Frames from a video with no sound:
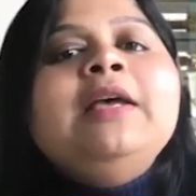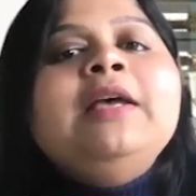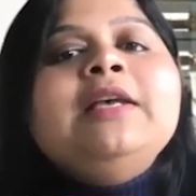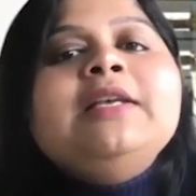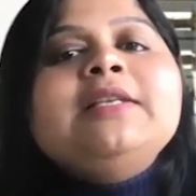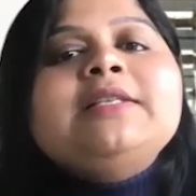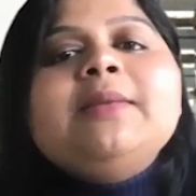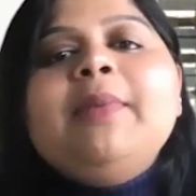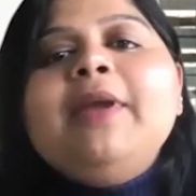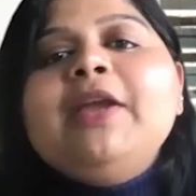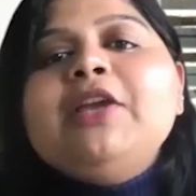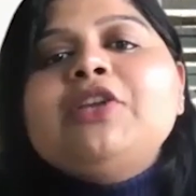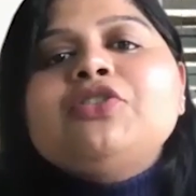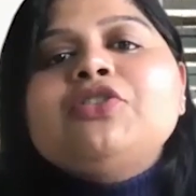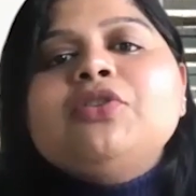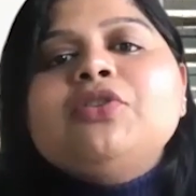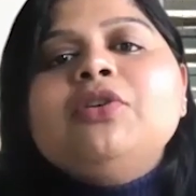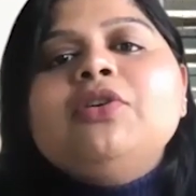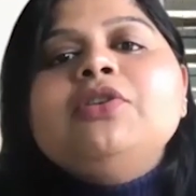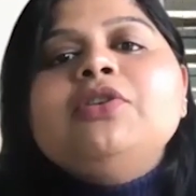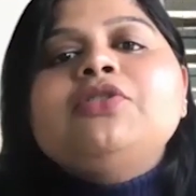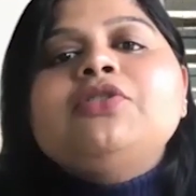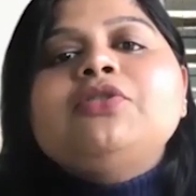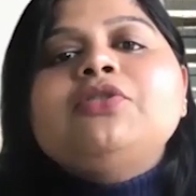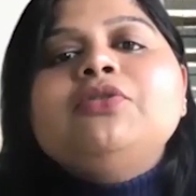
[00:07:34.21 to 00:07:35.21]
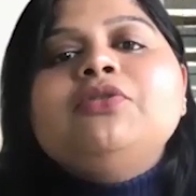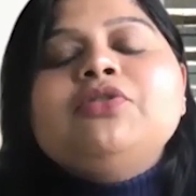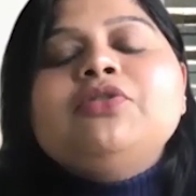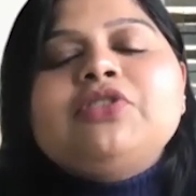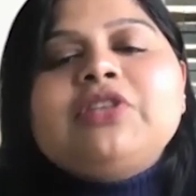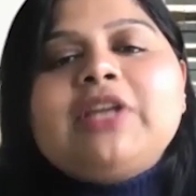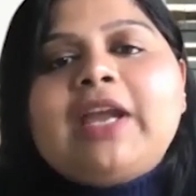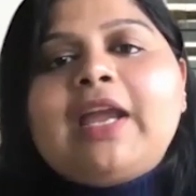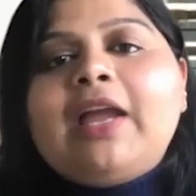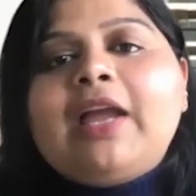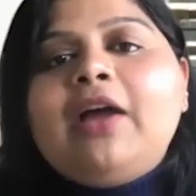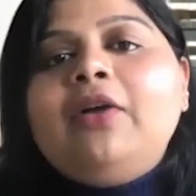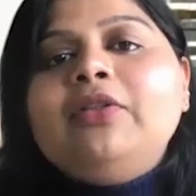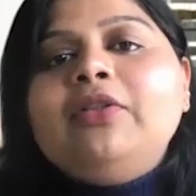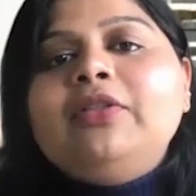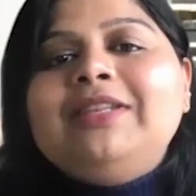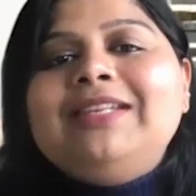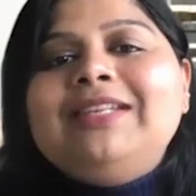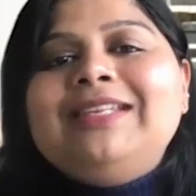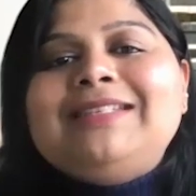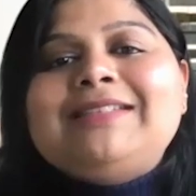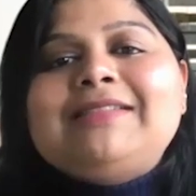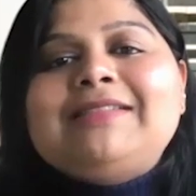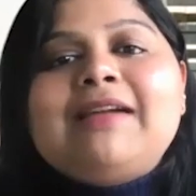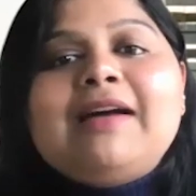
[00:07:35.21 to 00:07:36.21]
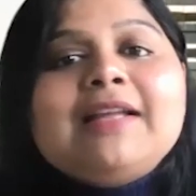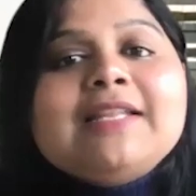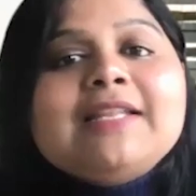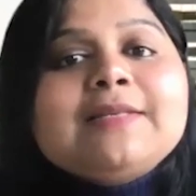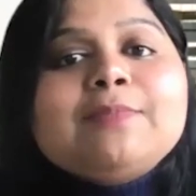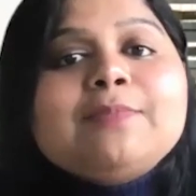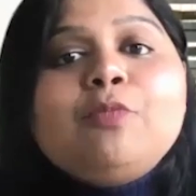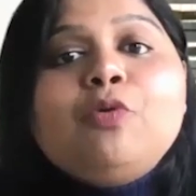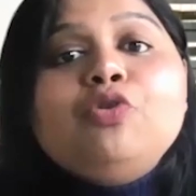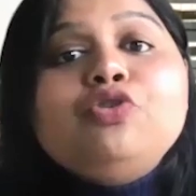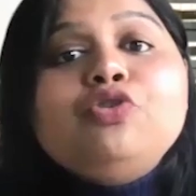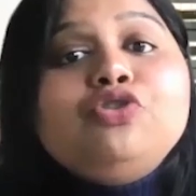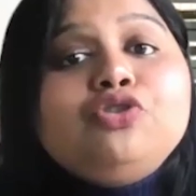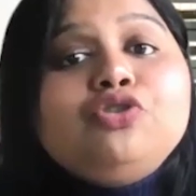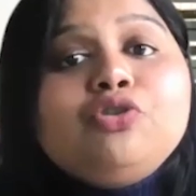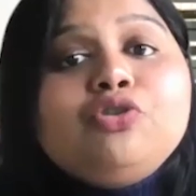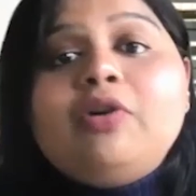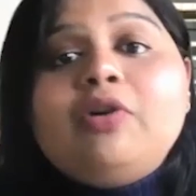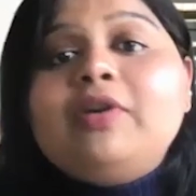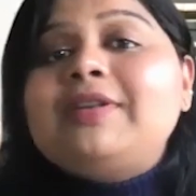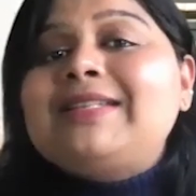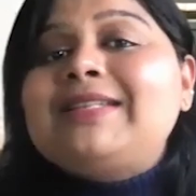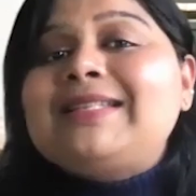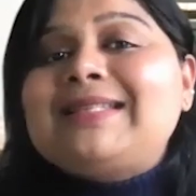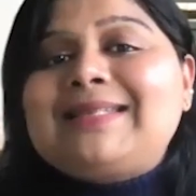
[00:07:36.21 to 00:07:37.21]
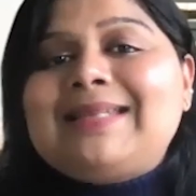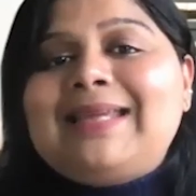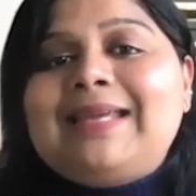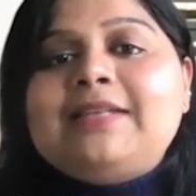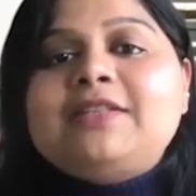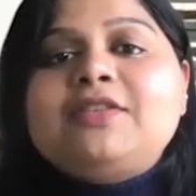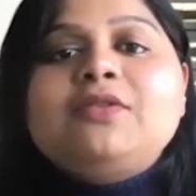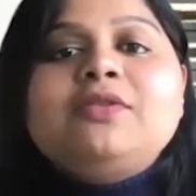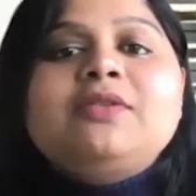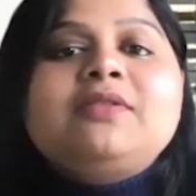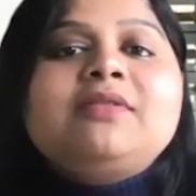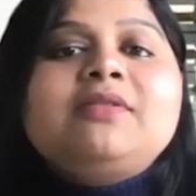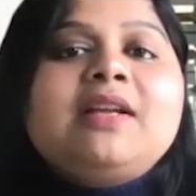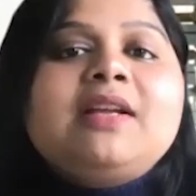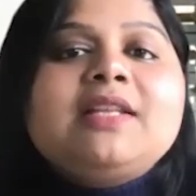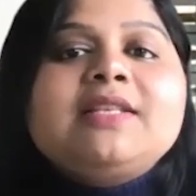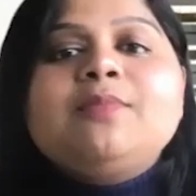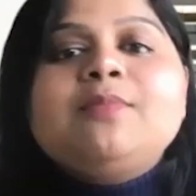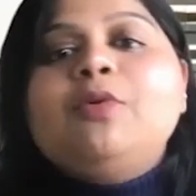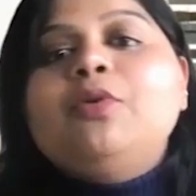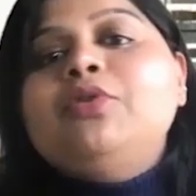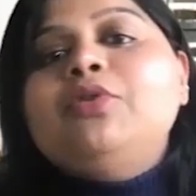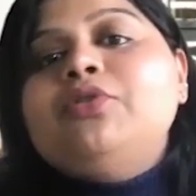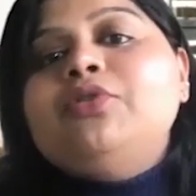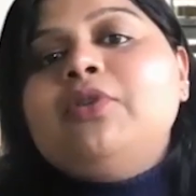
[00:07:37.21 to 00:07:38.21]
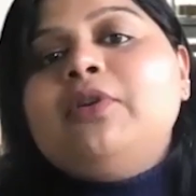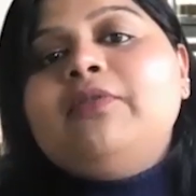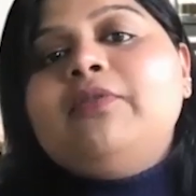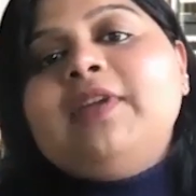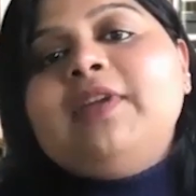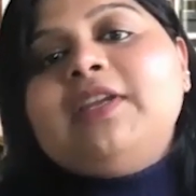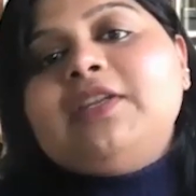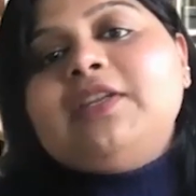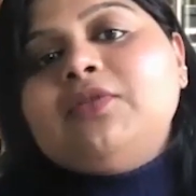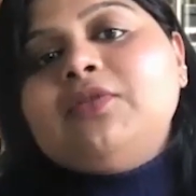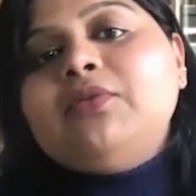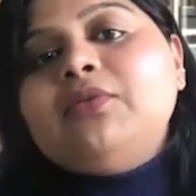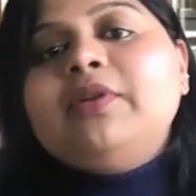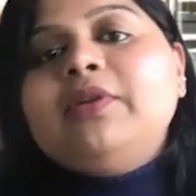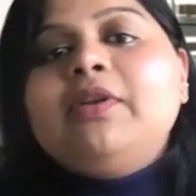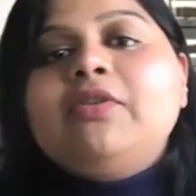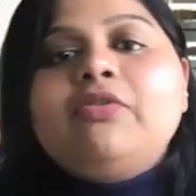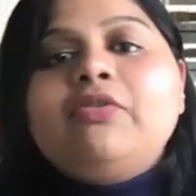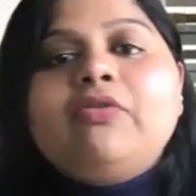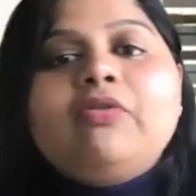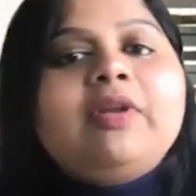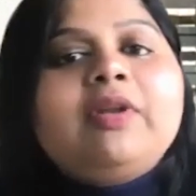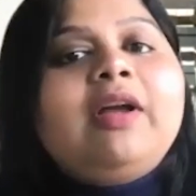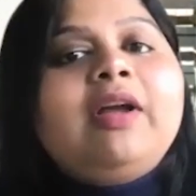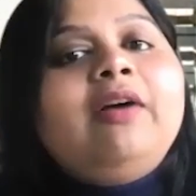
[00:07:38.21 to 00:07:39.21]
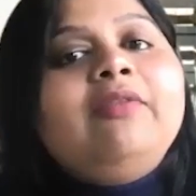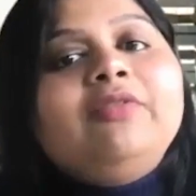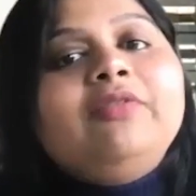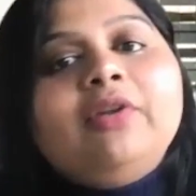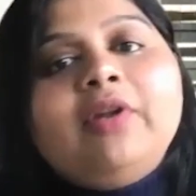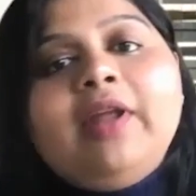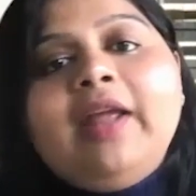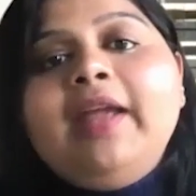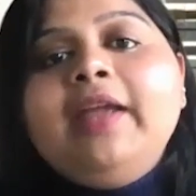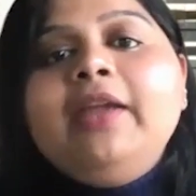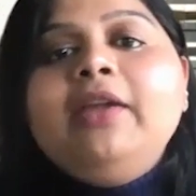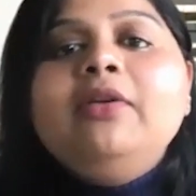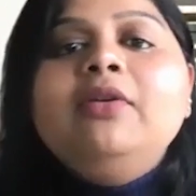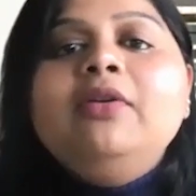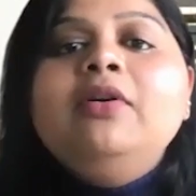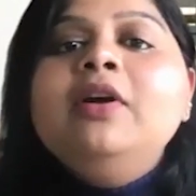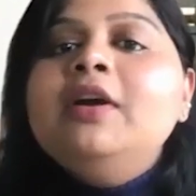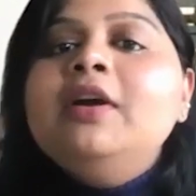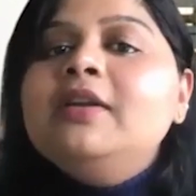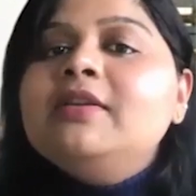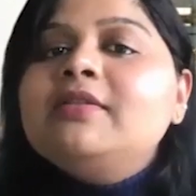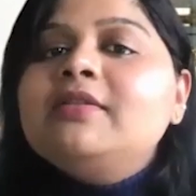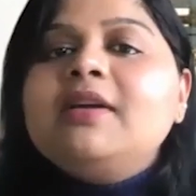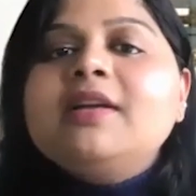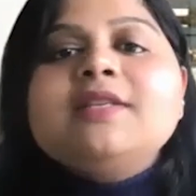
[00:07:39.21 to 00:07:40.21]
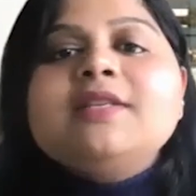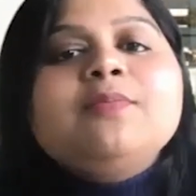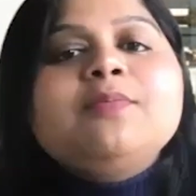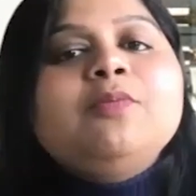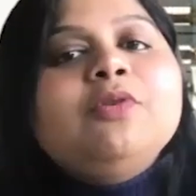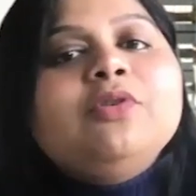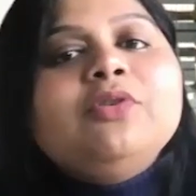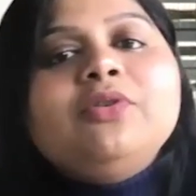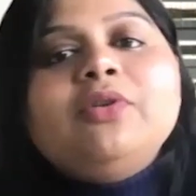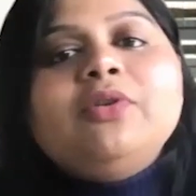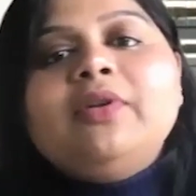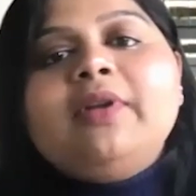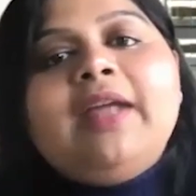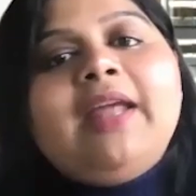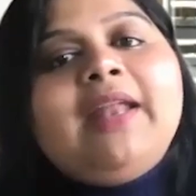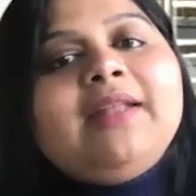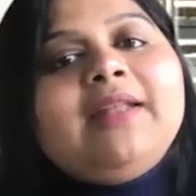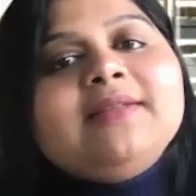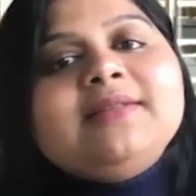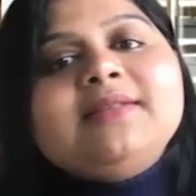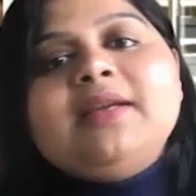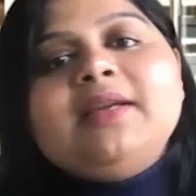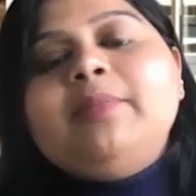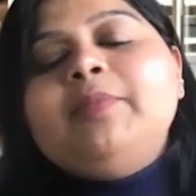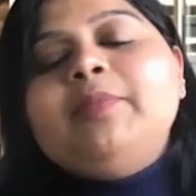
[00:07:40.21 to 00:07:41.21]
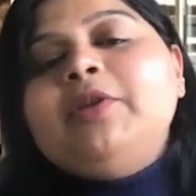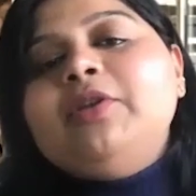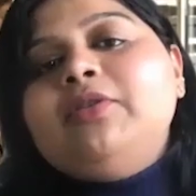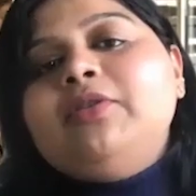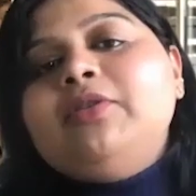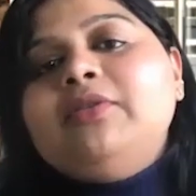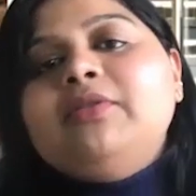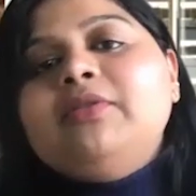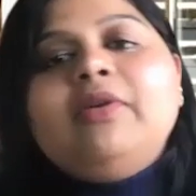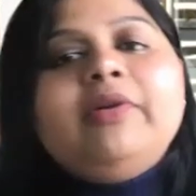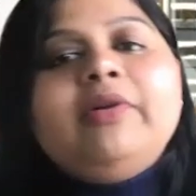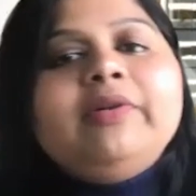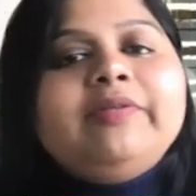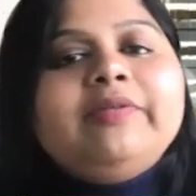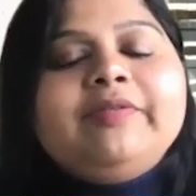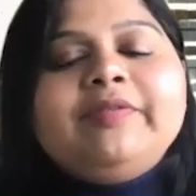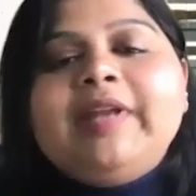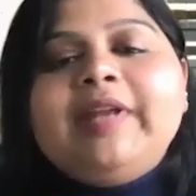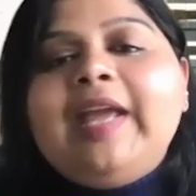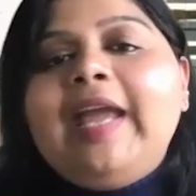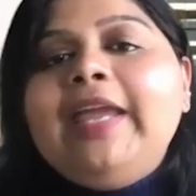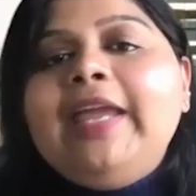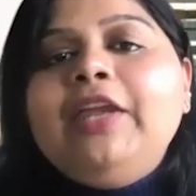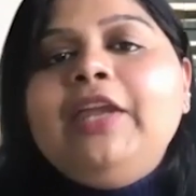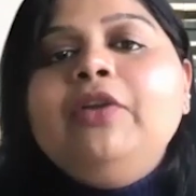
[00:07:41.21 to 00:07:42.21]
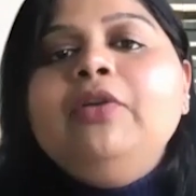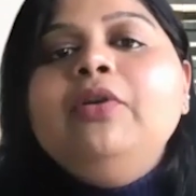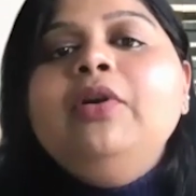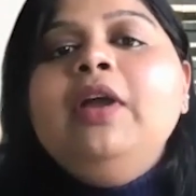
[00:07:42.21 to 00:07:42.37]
So make sure to check out the transport.state. So transport.victoria.gov.au, transport.nsw.gov.au,